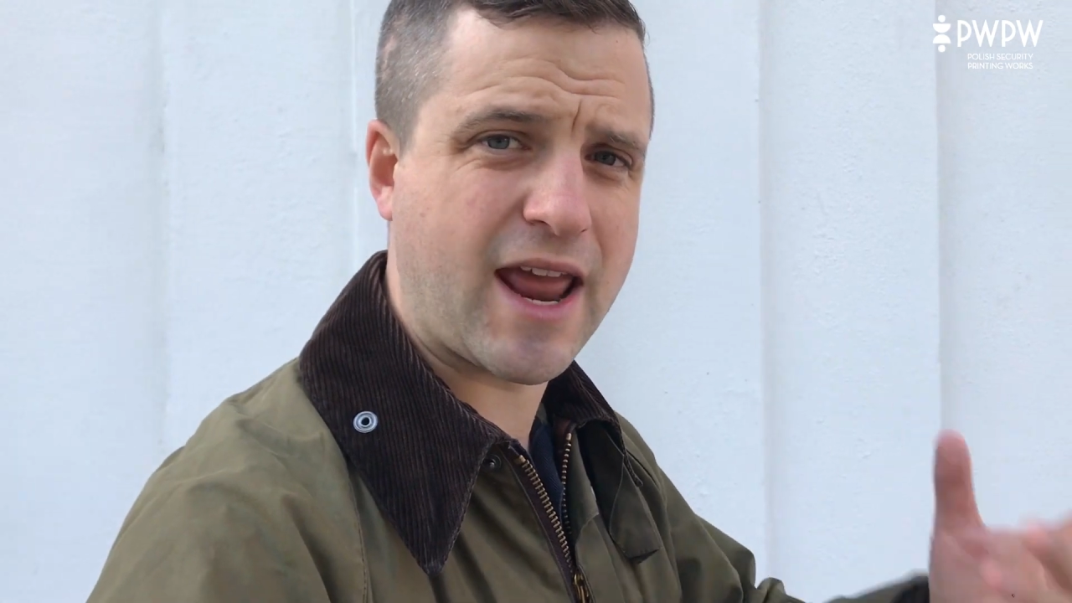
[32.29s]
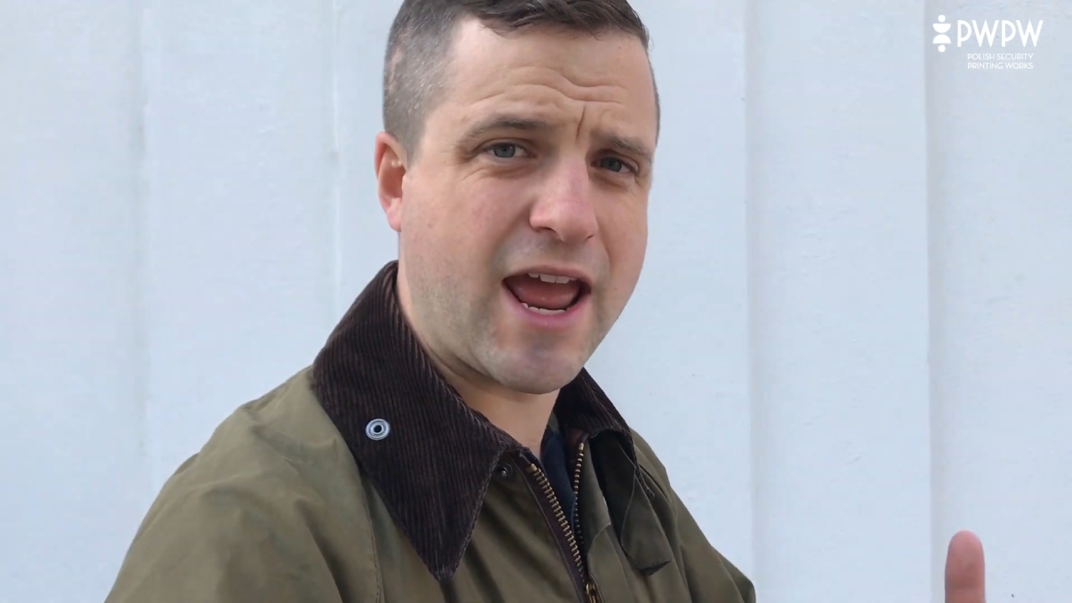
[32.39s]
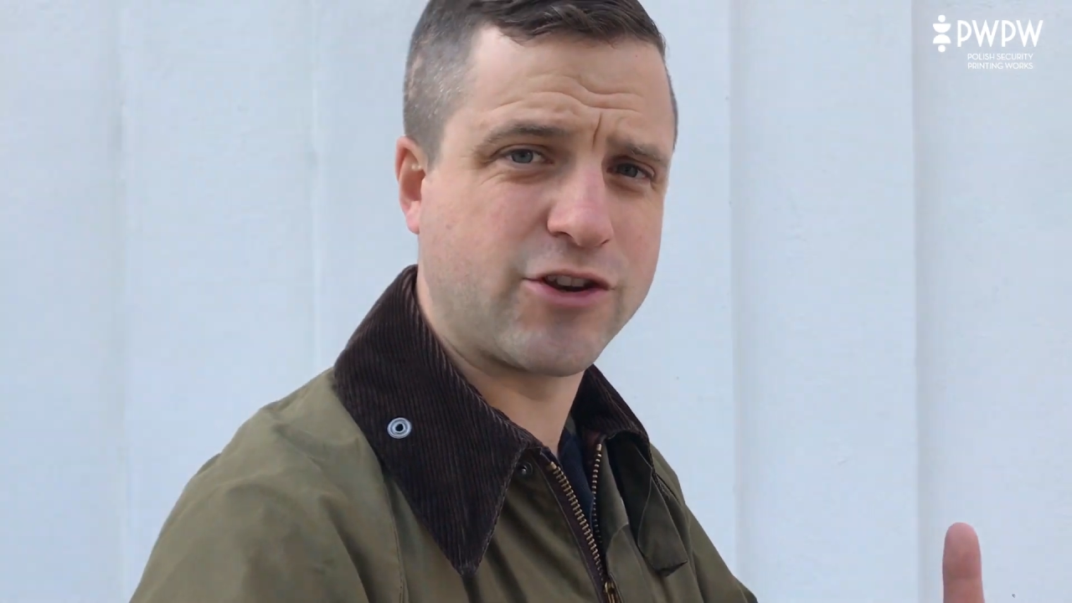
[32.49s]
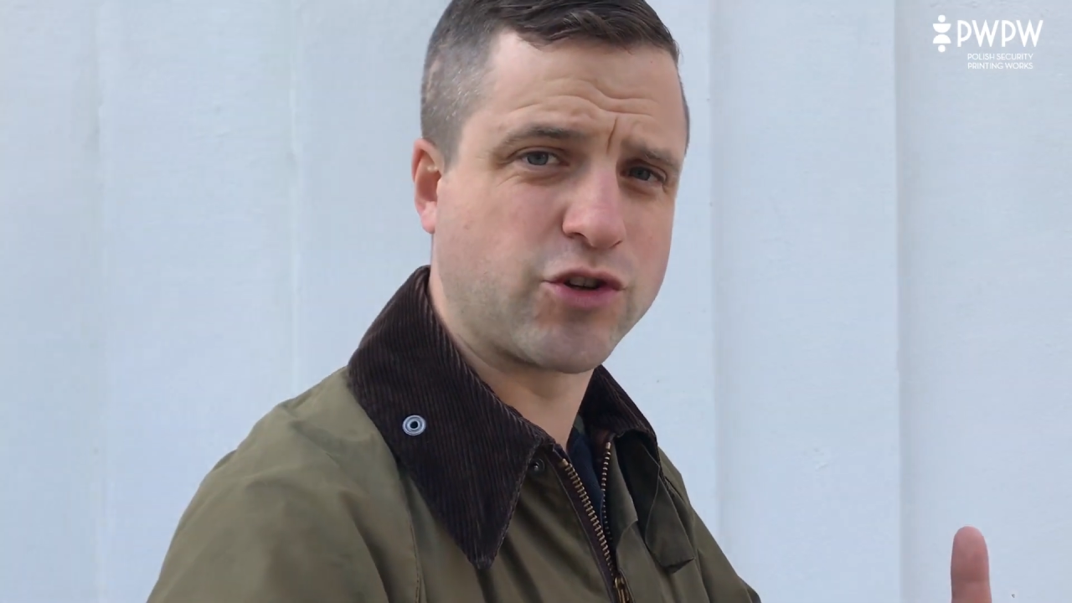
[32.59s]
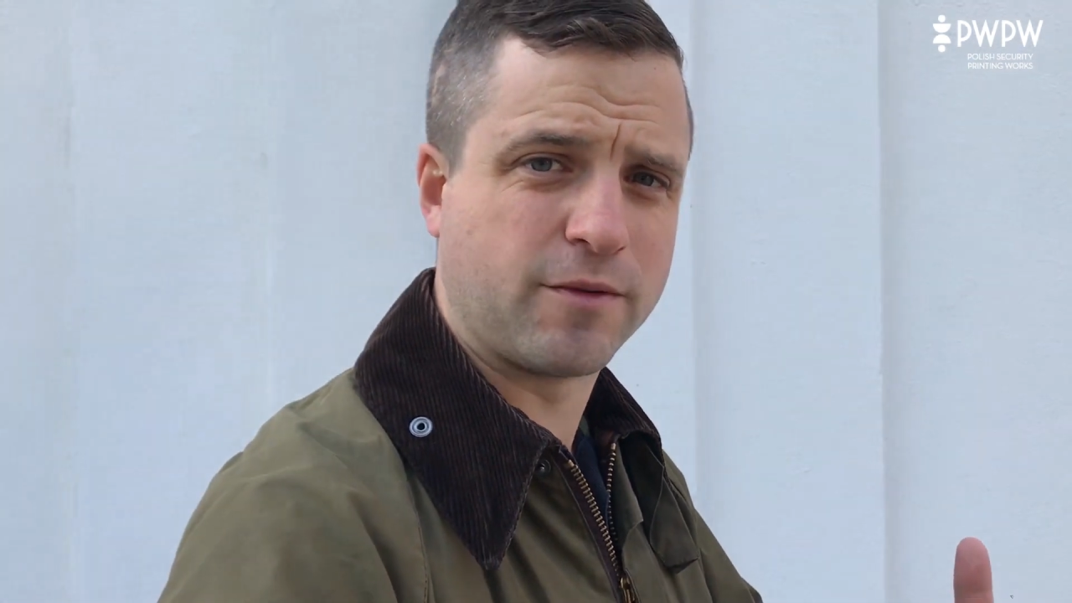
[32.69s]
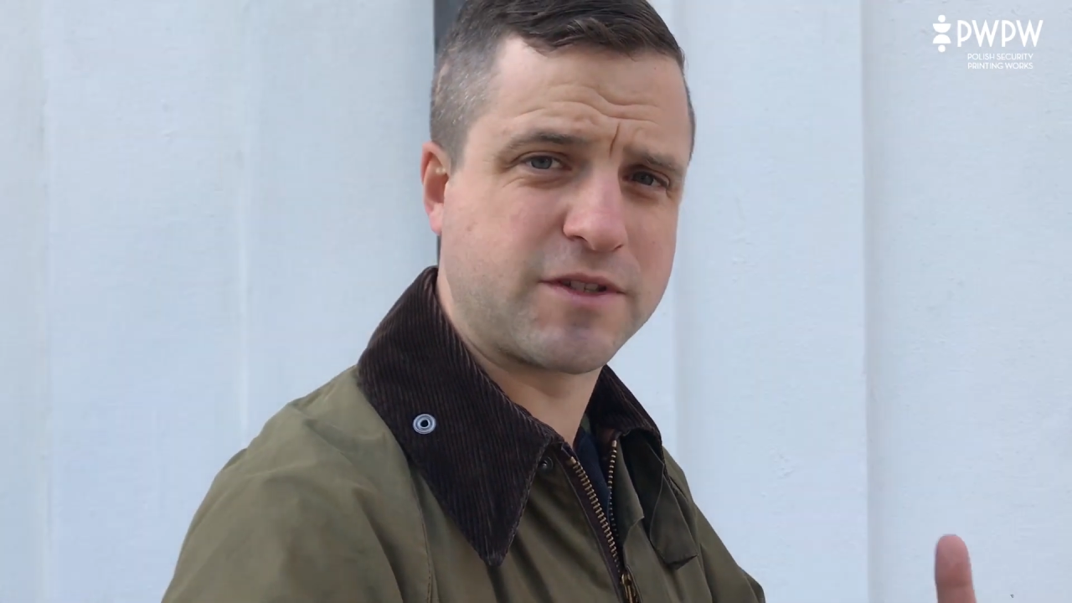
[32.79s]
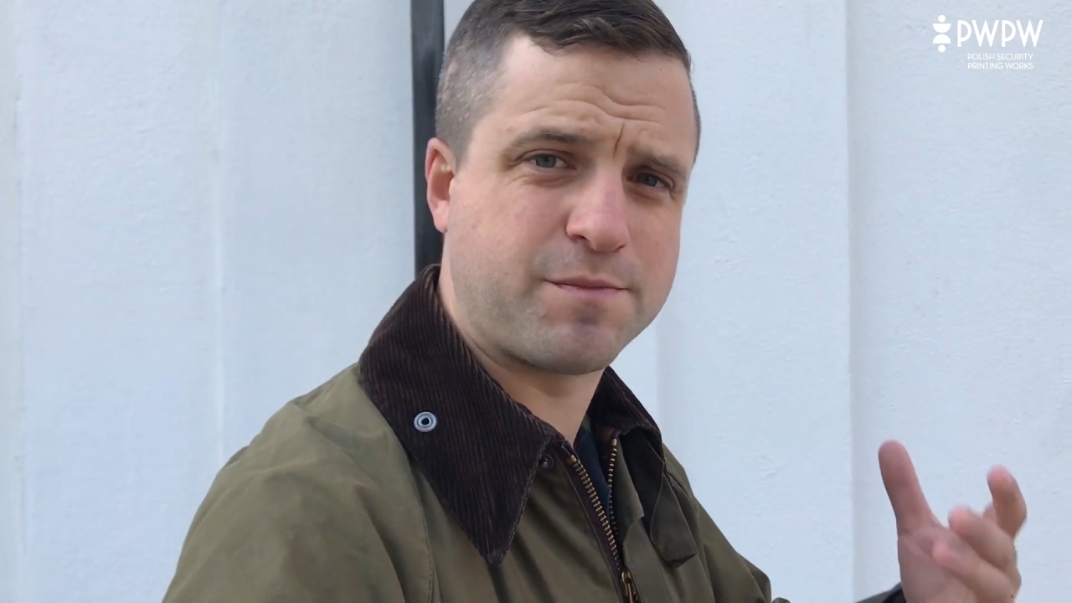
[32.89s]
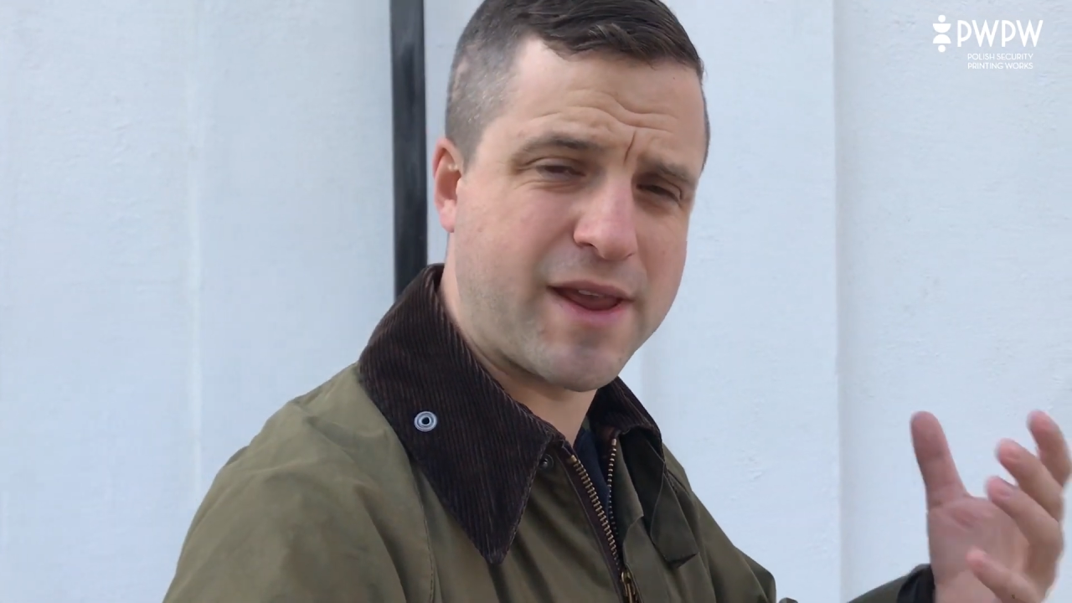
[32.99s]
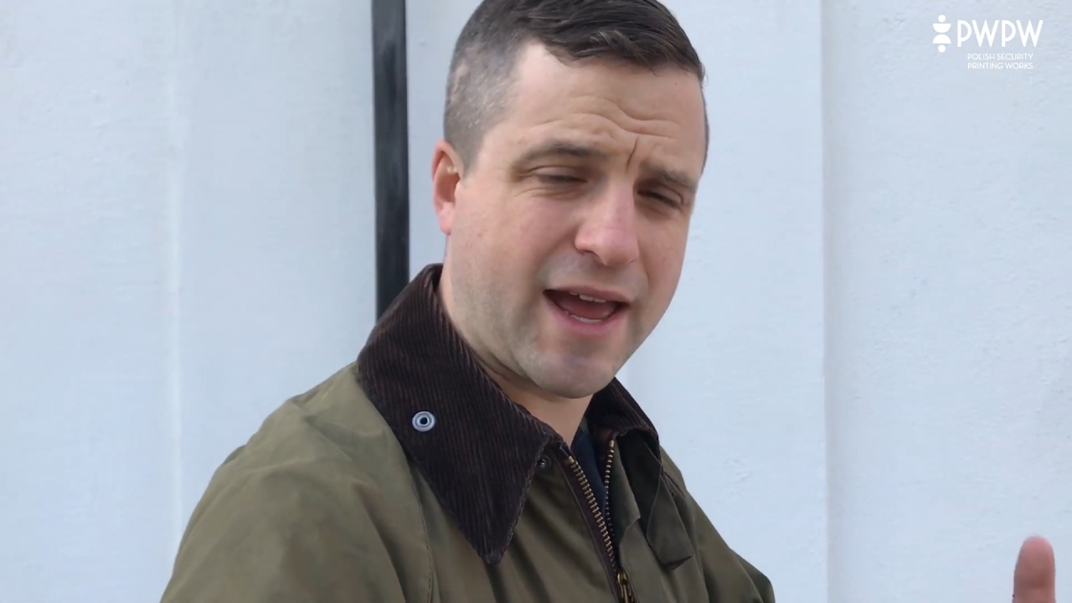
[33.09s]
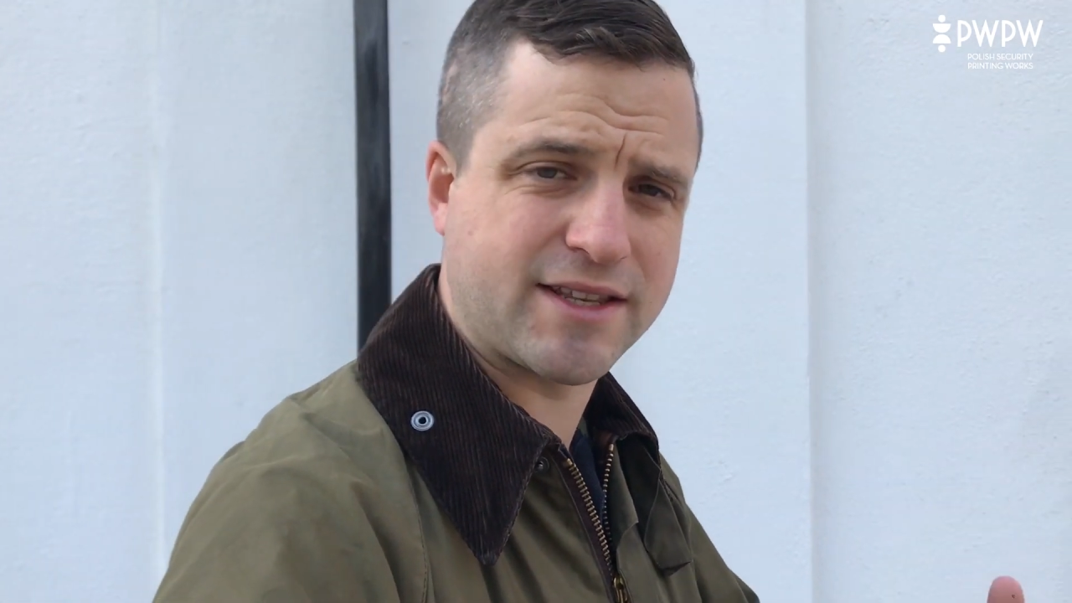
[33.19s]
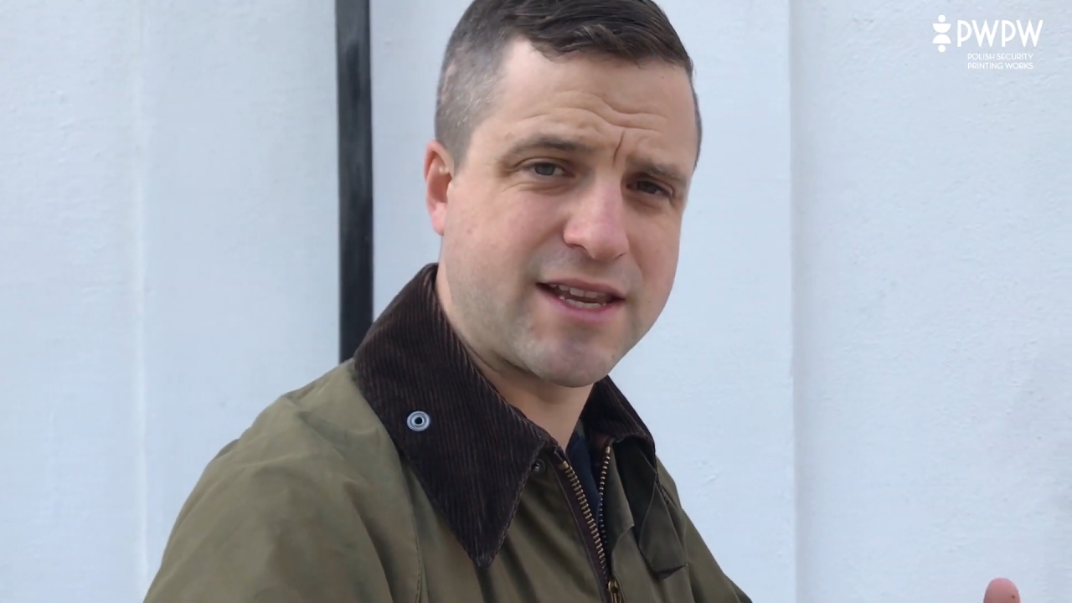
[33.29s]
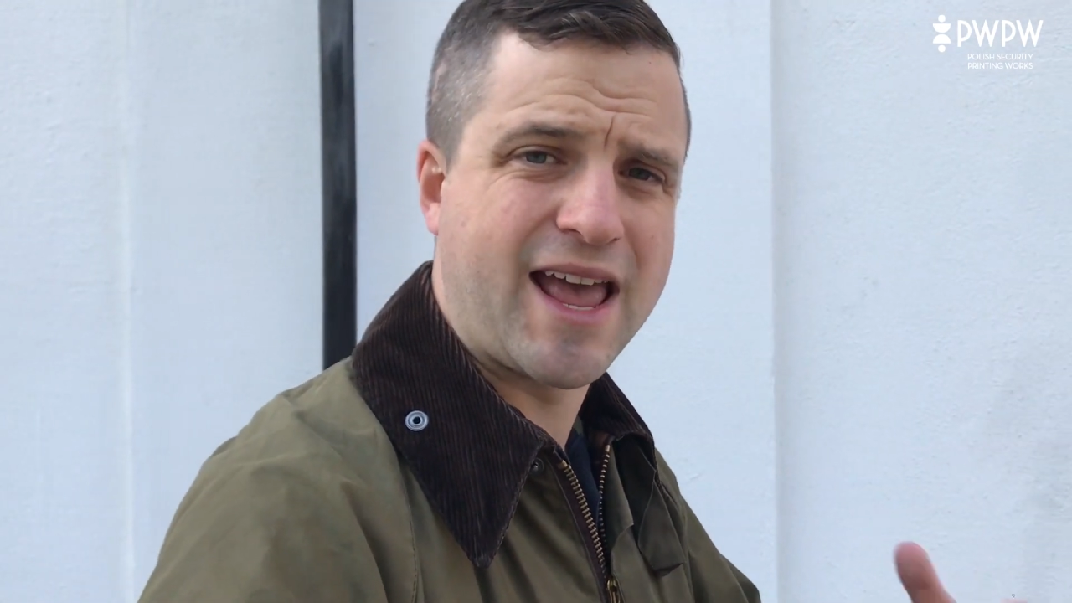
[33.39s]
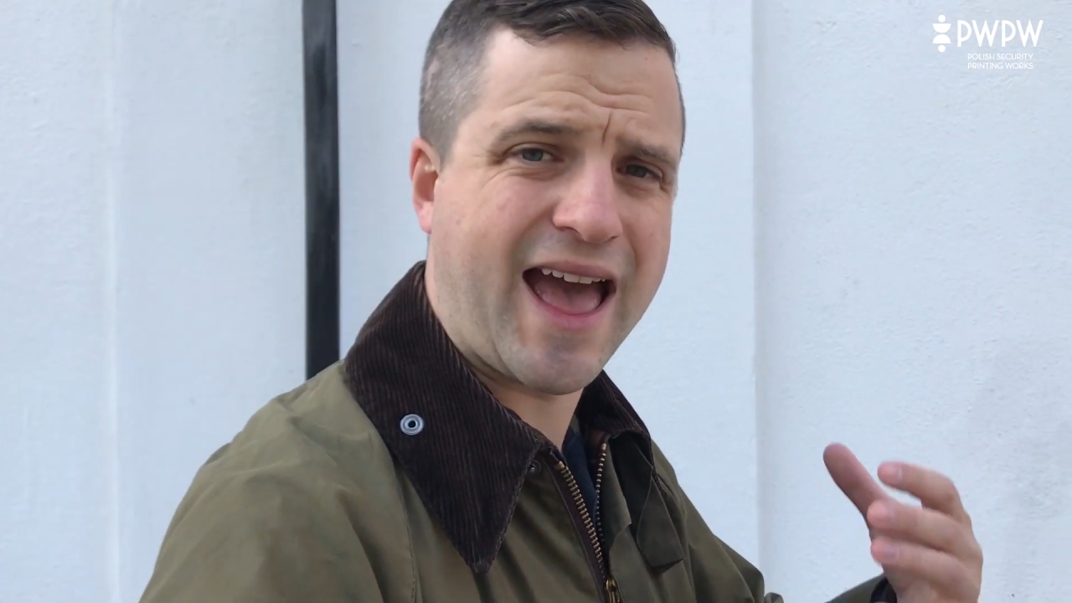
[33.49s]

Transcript: airdropped Piat